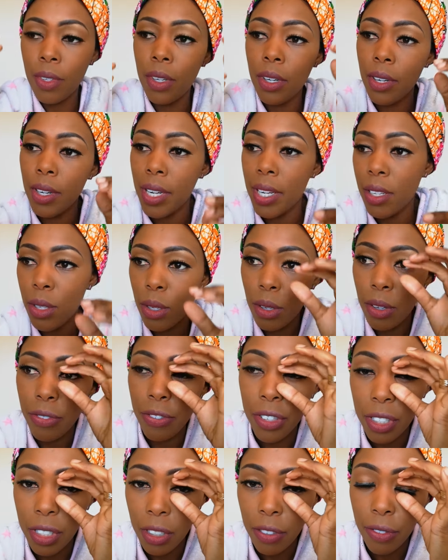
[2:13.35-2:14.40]
all right so
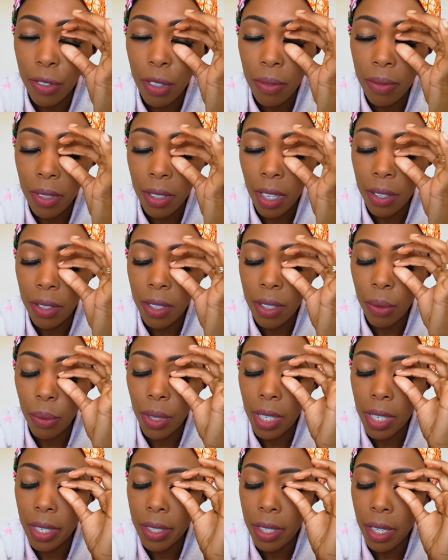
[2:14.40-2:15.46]
first of all I'm just going to
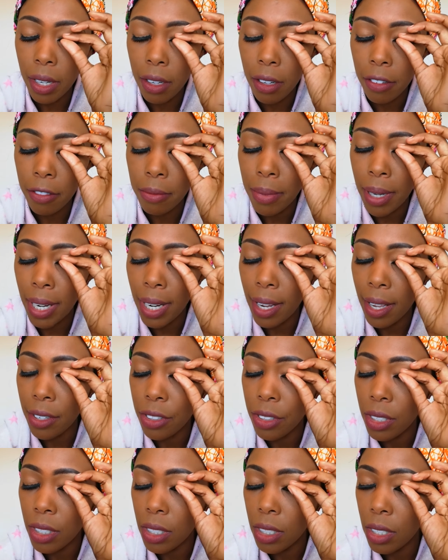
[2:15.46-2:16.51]
quickly take off my
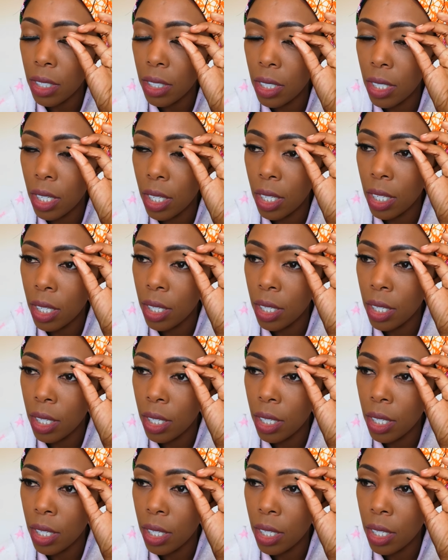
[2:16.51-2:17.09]
lashes